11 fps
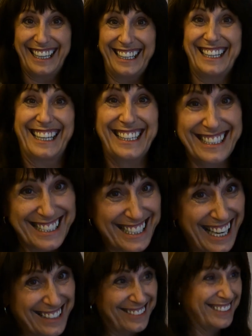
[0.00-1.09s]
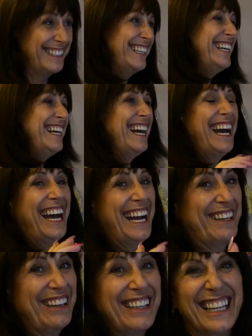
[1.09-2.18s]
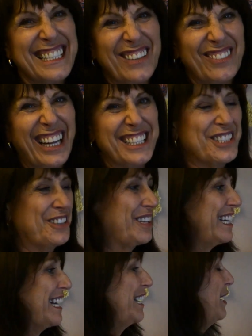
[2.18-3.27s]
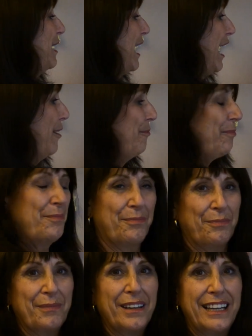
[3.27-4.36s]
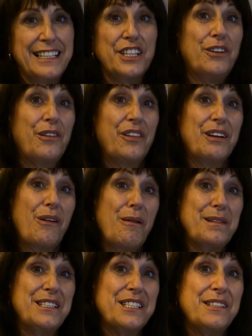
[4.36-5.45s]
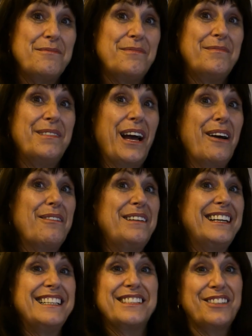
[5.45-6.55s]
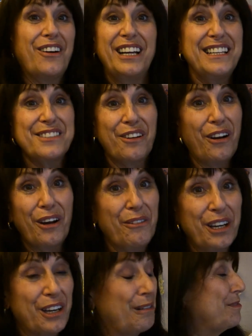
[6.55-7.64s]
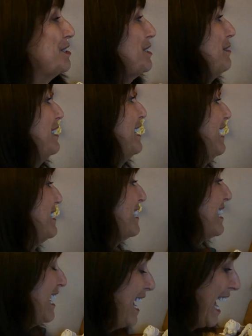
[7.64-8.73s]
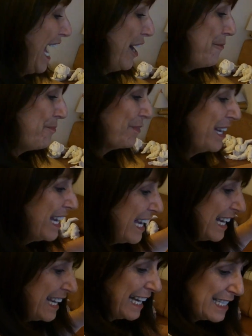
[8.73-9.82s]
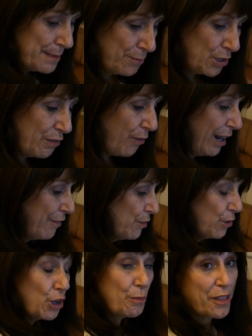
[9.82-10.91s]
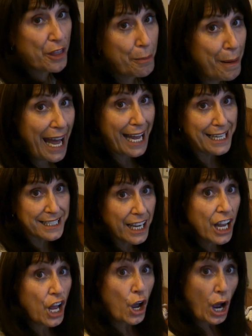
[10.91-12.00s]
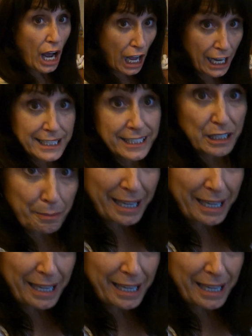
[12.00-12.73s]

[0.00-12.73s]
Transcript: I think so. Anyway, that's it. That's your thing. Is it your thing, Robert? No, he's not owning up to doing that. Let's move around the room. The bed. I did the